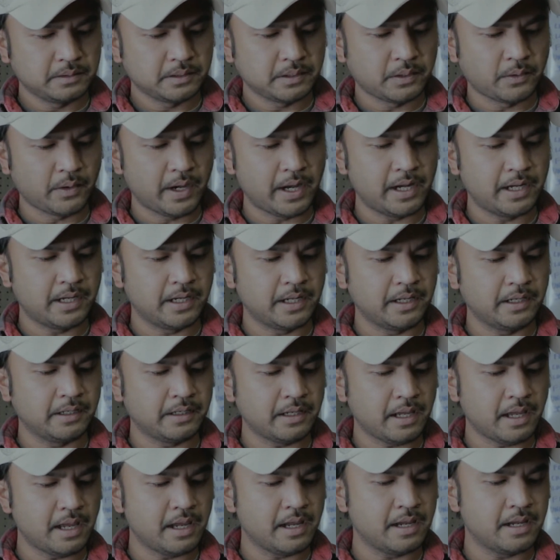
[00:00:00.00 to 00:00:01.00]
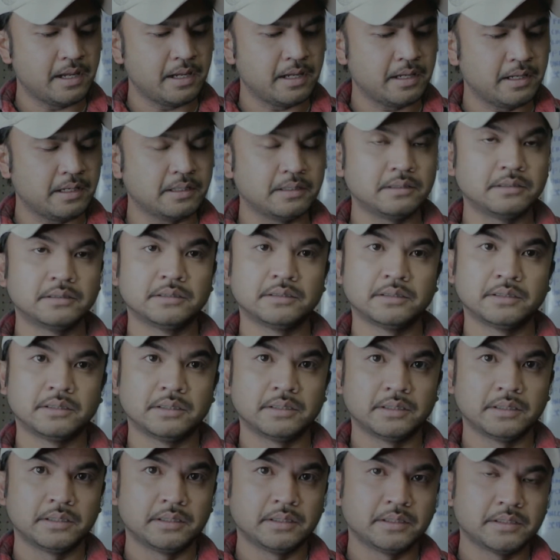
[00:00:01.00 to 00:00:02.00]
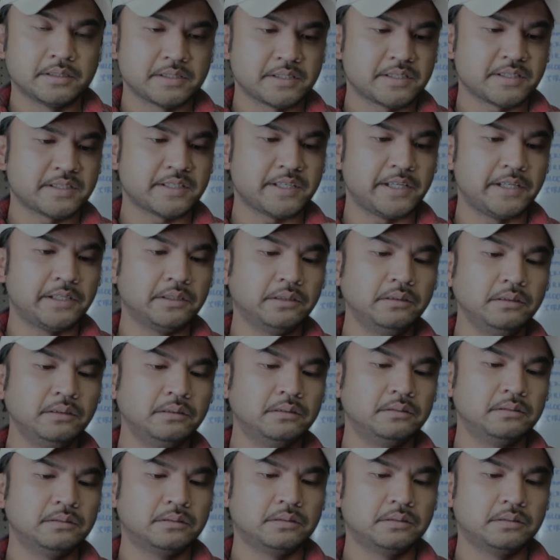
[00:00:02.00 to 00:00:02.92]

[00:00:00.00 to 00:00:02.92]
creating a seal.